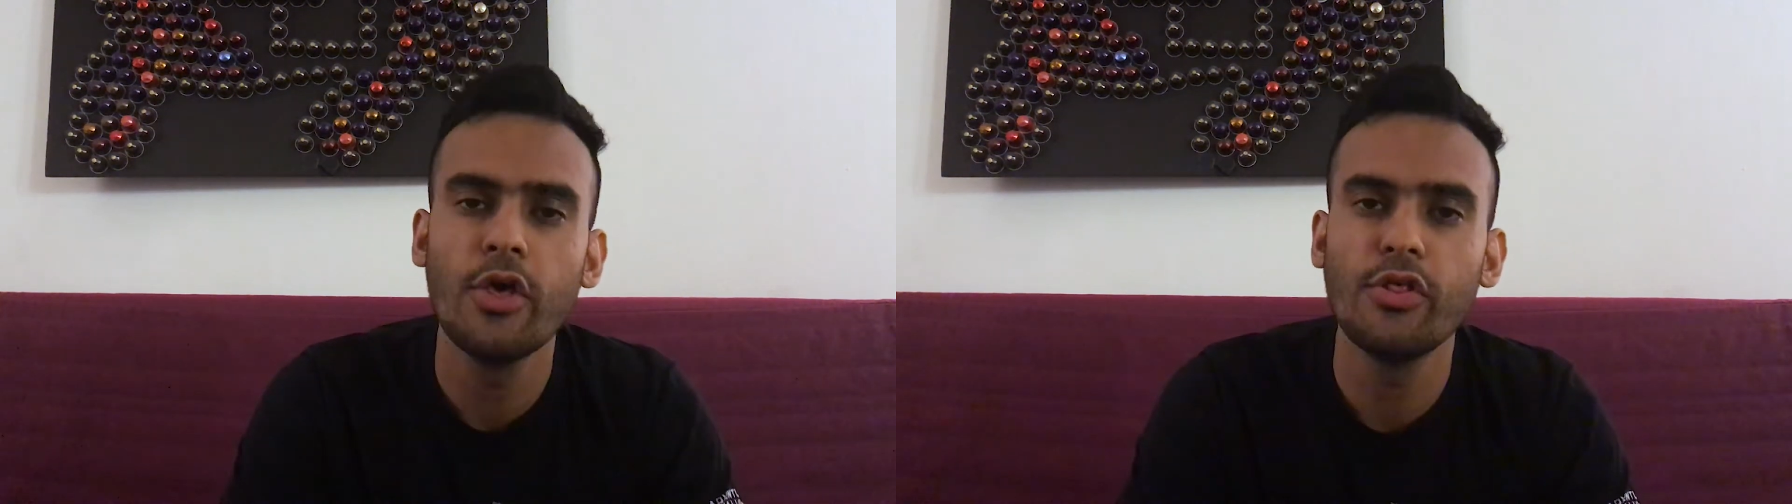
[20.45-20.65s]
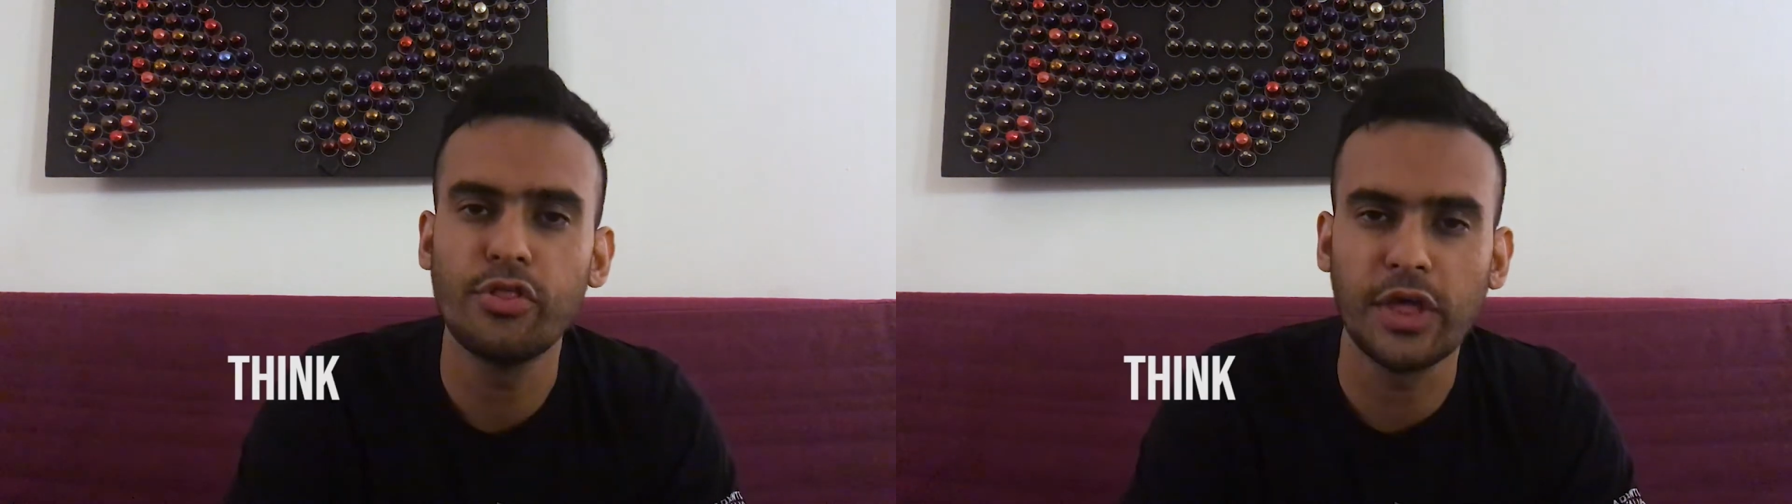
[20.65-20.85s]

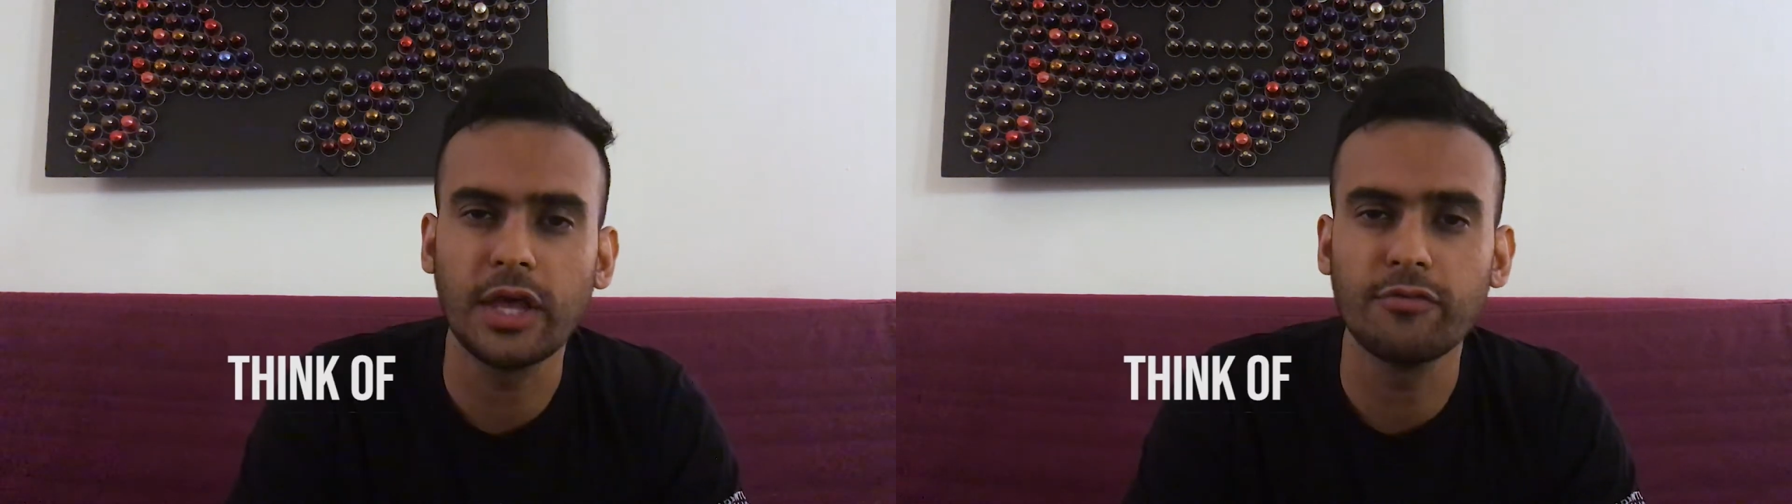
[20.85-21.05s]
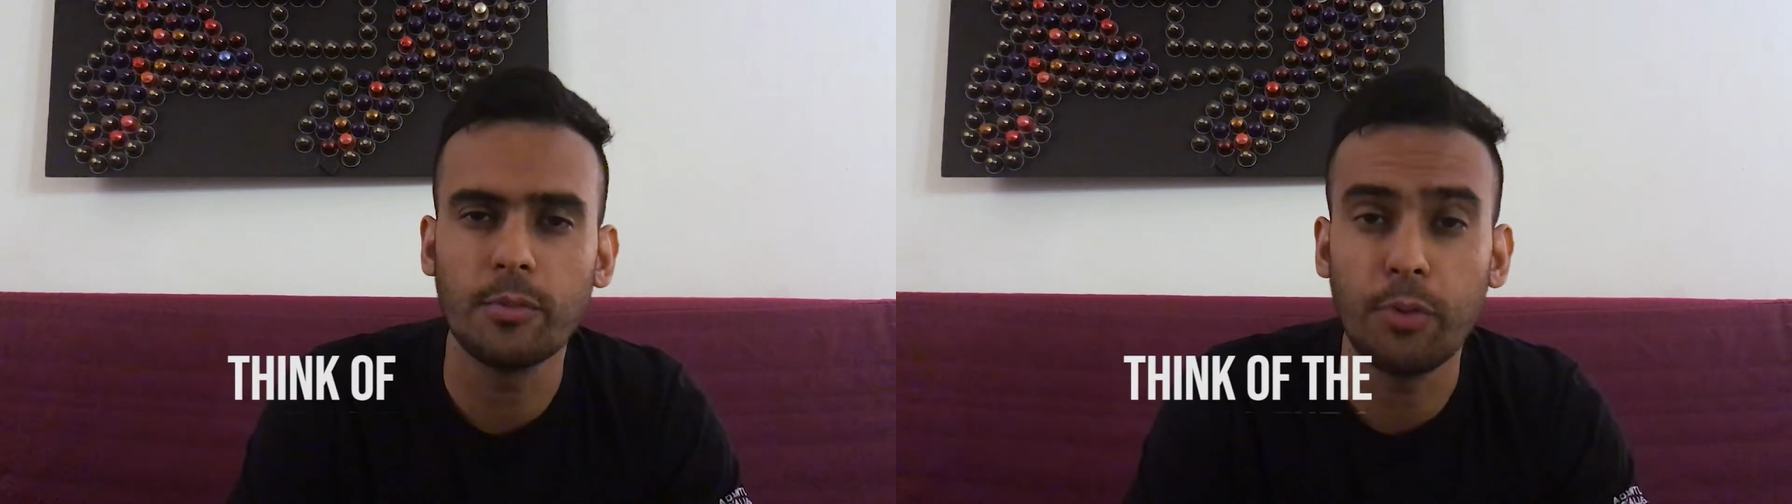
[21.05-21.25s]

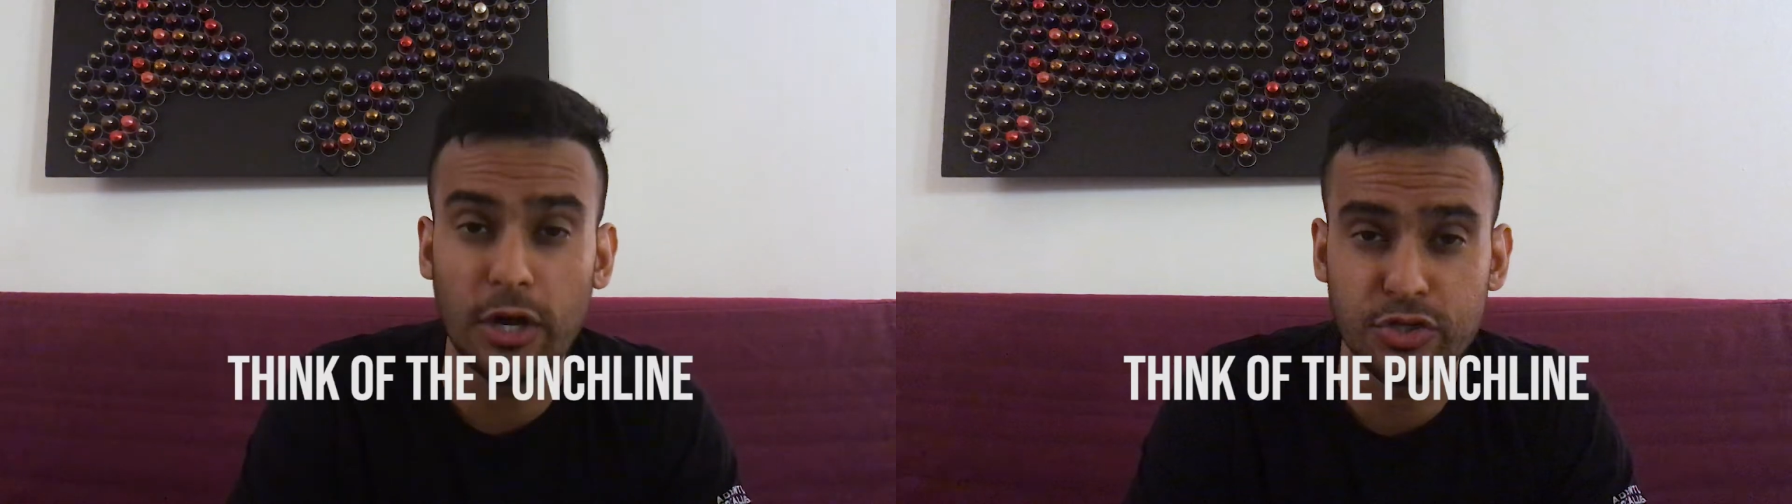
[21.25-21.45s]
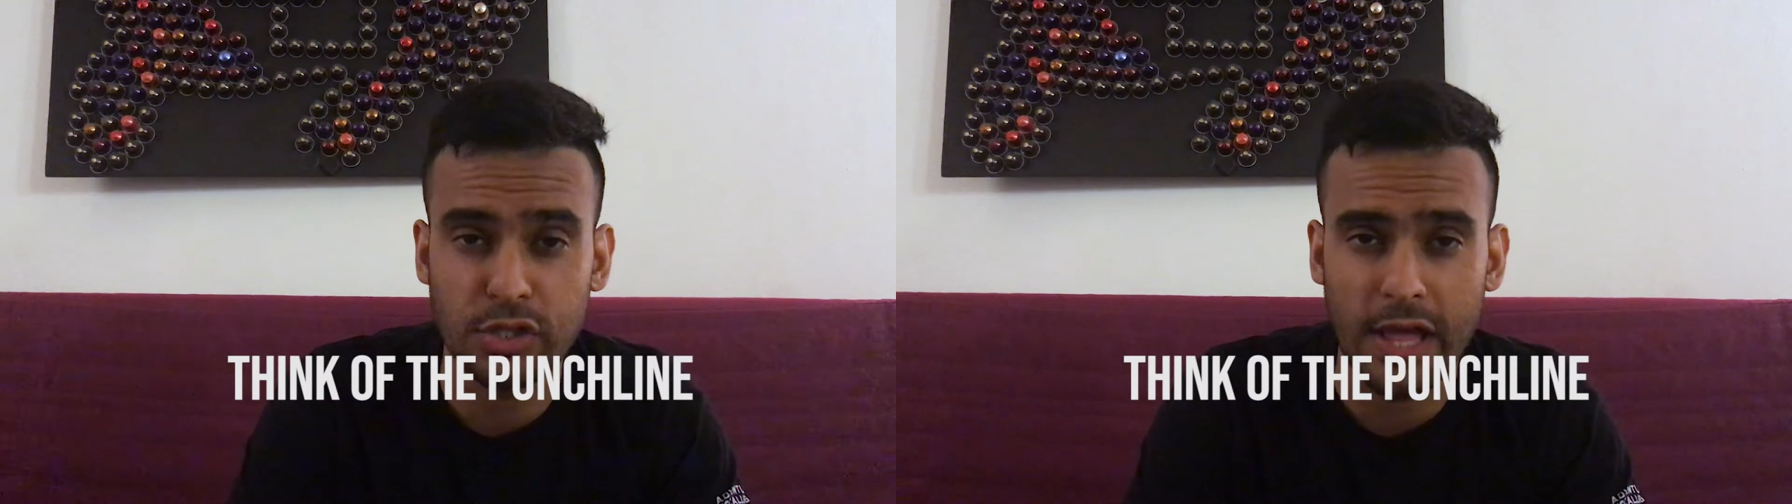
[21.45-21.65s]
think of the
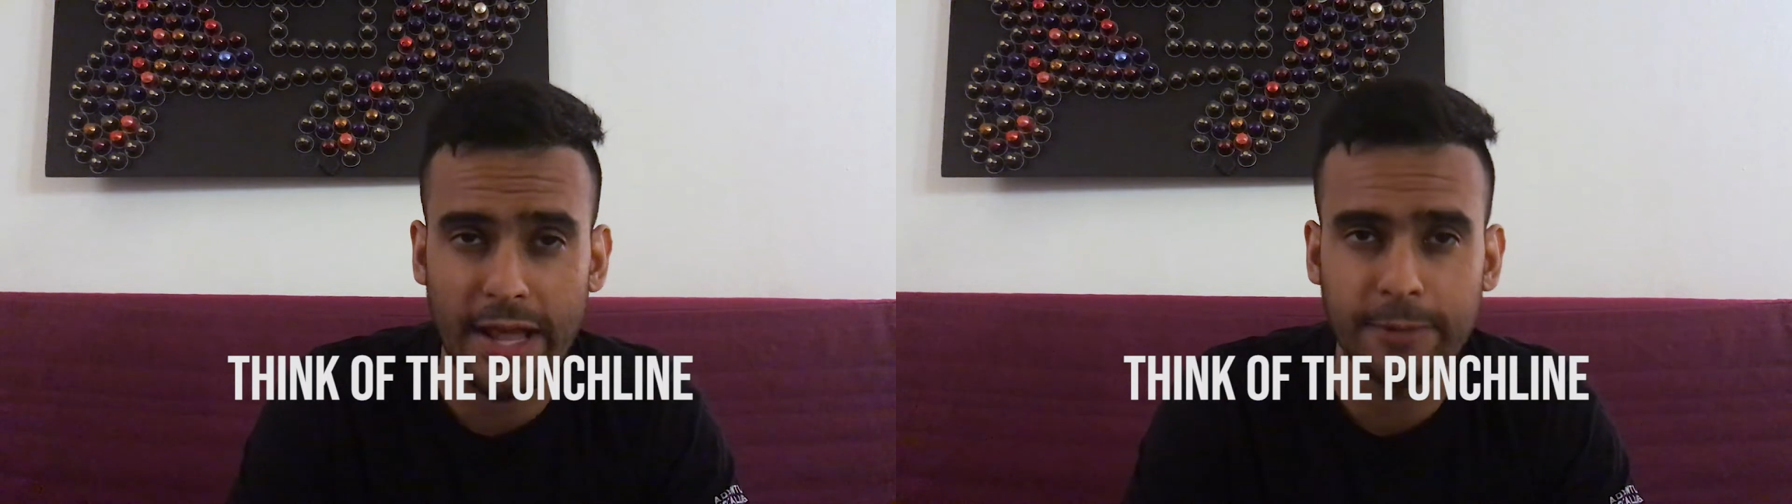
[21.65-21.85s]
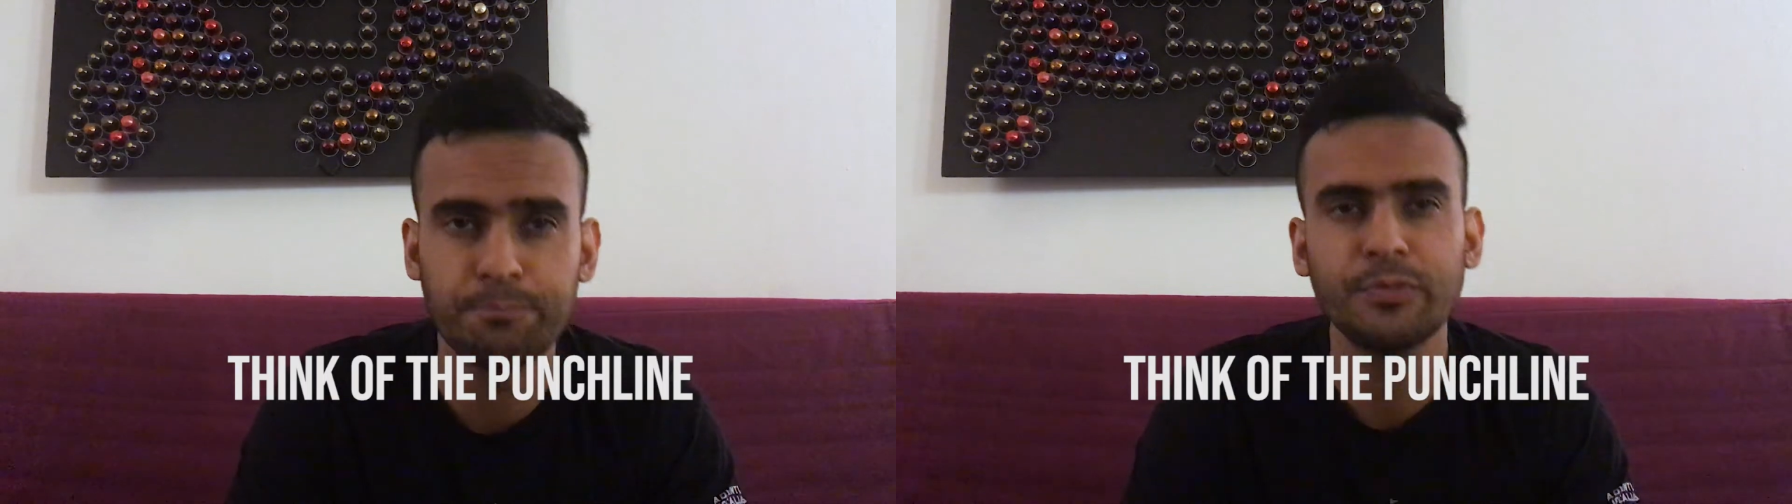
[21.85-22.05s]

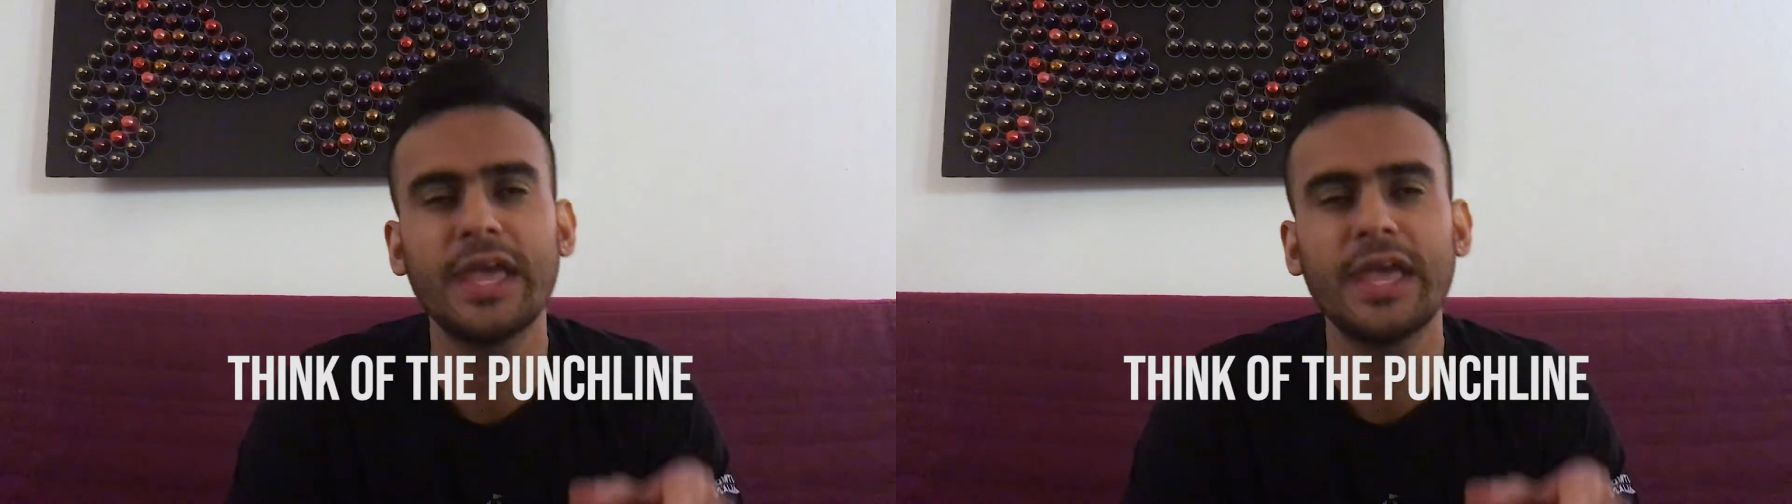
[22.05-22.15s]
punchline